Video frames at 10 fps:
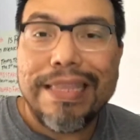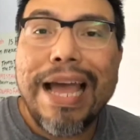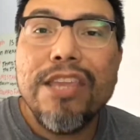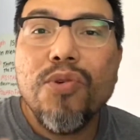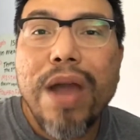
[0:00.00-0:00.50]

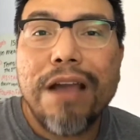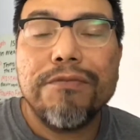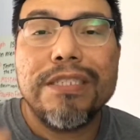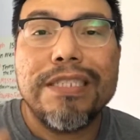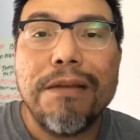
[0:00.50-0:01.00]
Now you
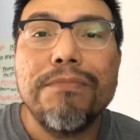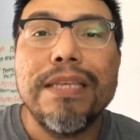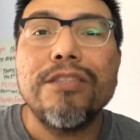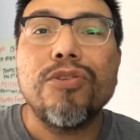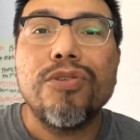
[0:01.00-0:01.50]
have
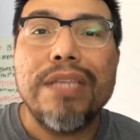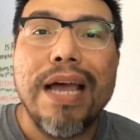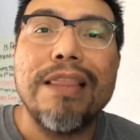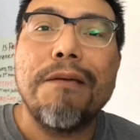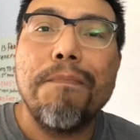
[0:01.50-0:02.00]
something to
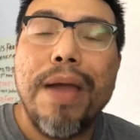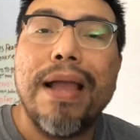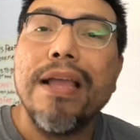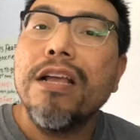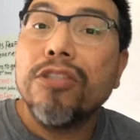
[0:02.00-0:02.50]
tell them
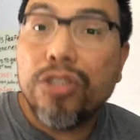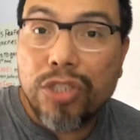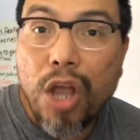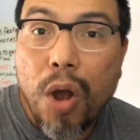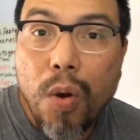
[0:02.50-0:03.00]
back.
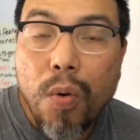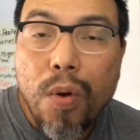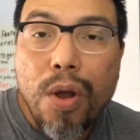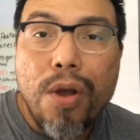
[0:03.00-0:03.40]
So